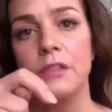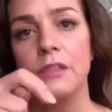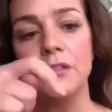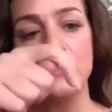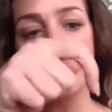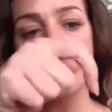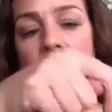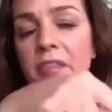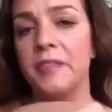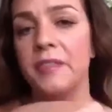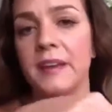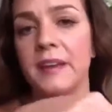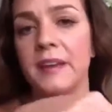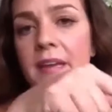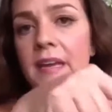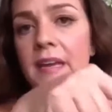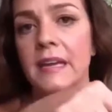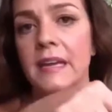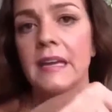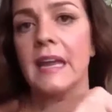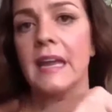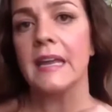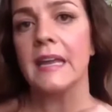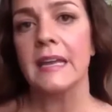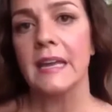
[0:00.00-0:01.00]
nothing
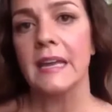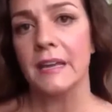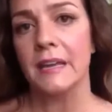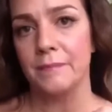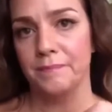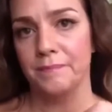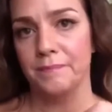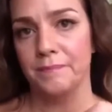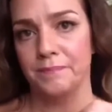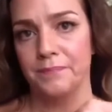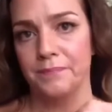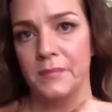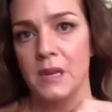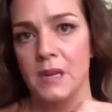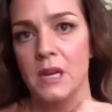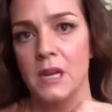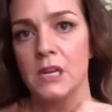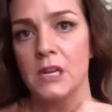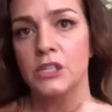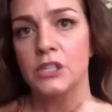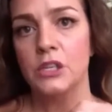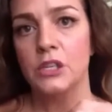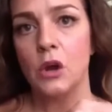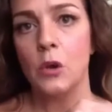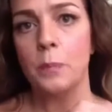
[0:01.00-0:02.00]
can get in.
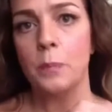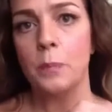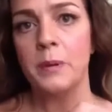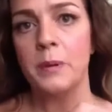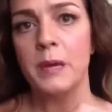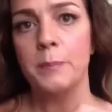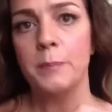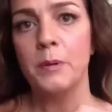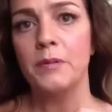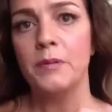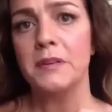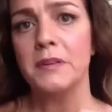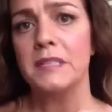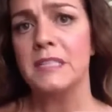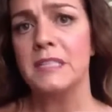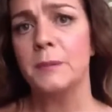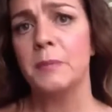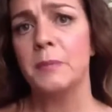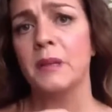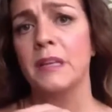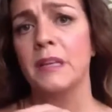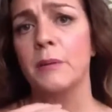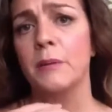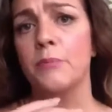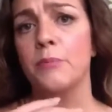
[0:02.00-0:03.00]
So people that
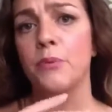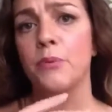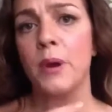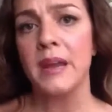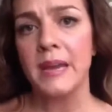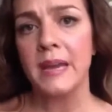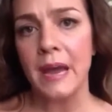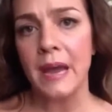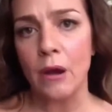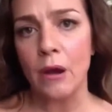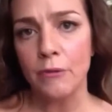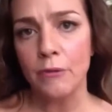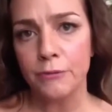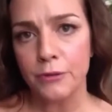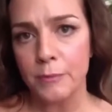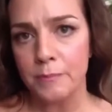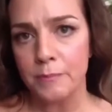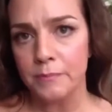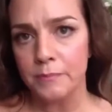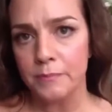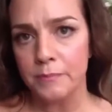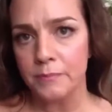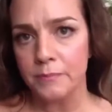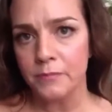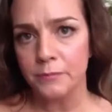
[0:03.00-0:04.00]
typically break out
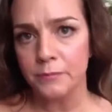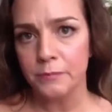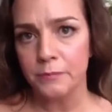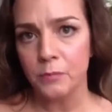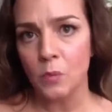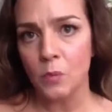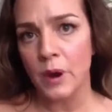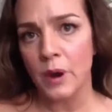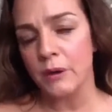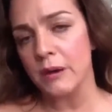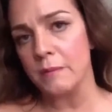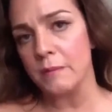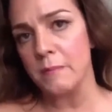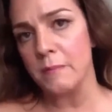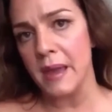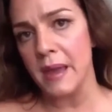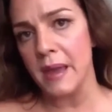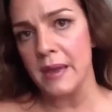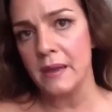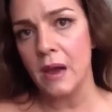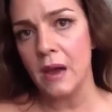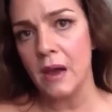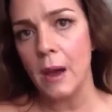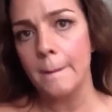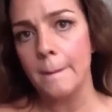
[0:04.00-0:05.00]
from wearing
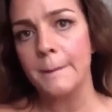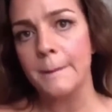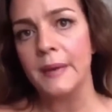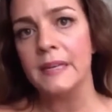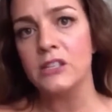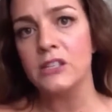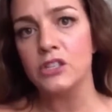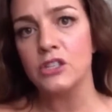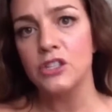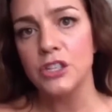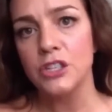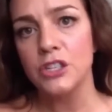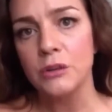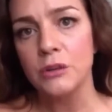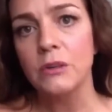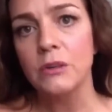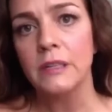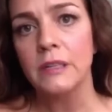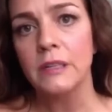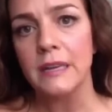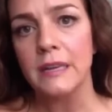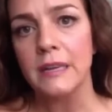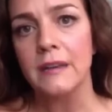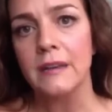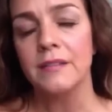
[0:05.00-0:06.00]
makeup, it's
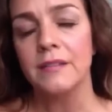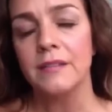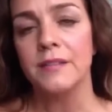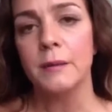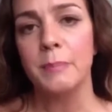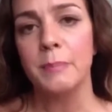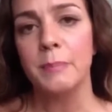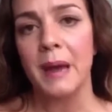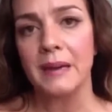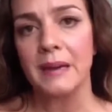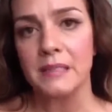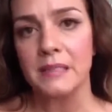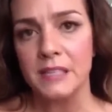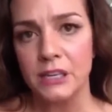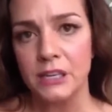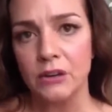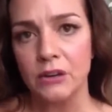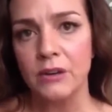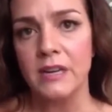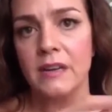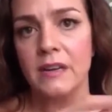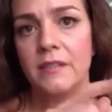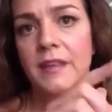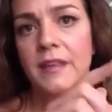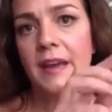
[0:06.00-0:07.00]
generally the
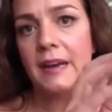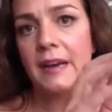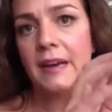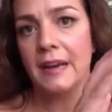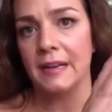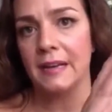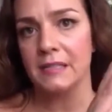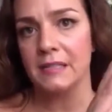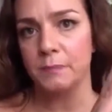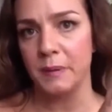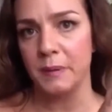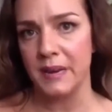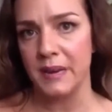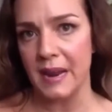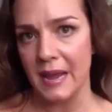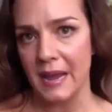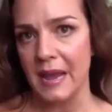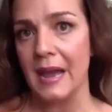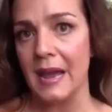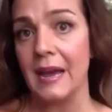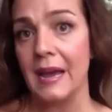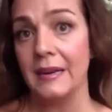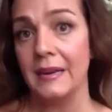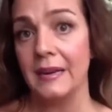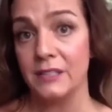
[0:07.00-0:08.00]
bacteria that has been
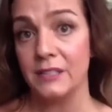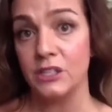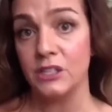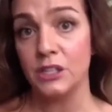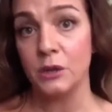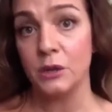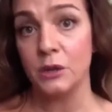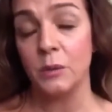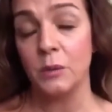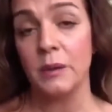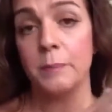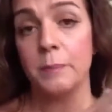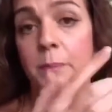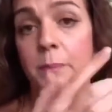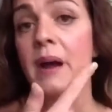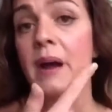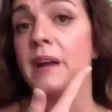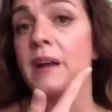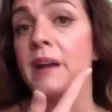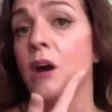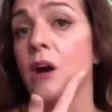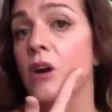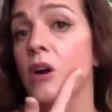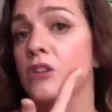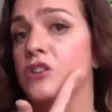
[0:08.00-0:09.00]
added to it by
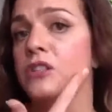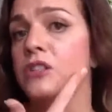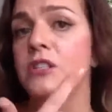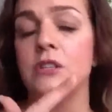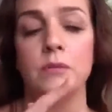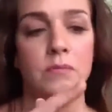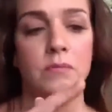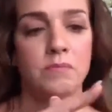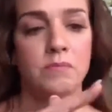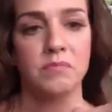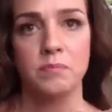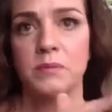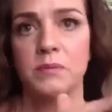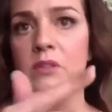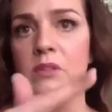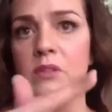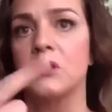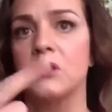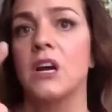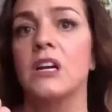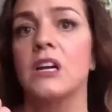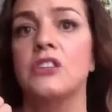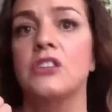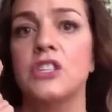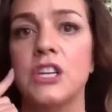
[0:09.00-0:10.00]
just
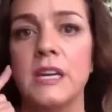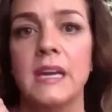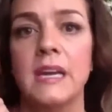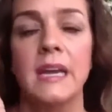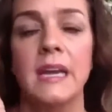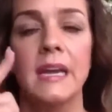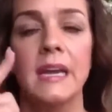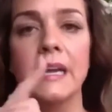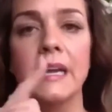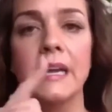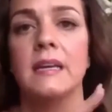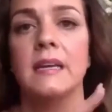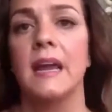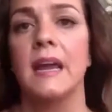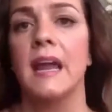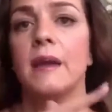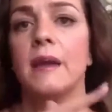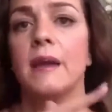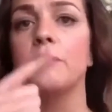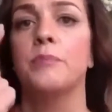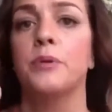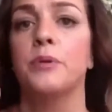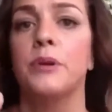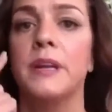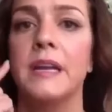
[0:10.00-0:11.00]
touching it
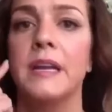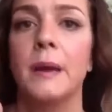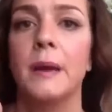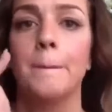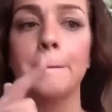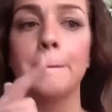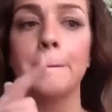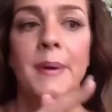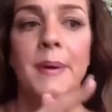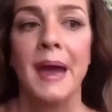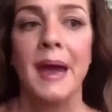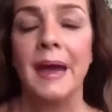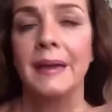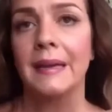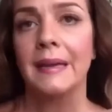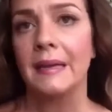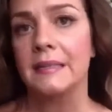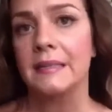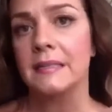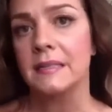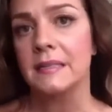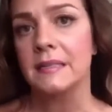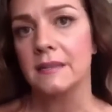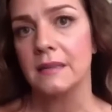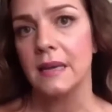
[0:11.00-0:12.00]
and putting it back
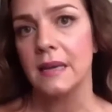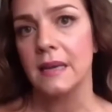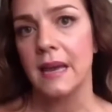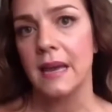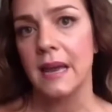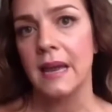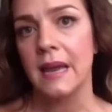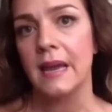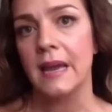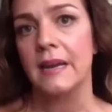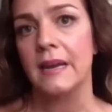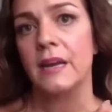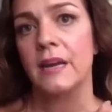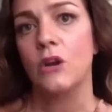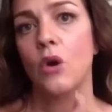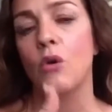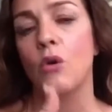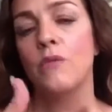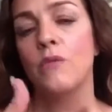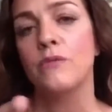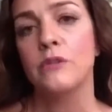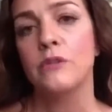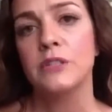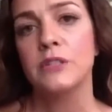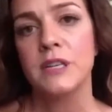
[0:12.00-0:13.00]
into the can. And
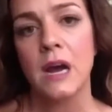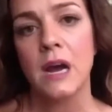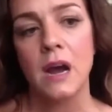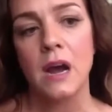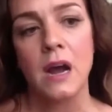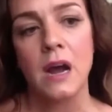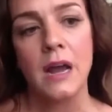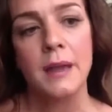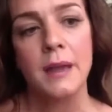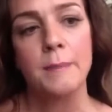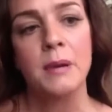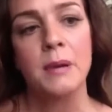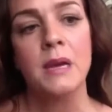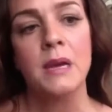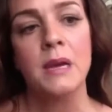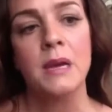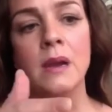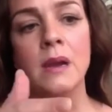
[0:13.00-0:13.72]
over time,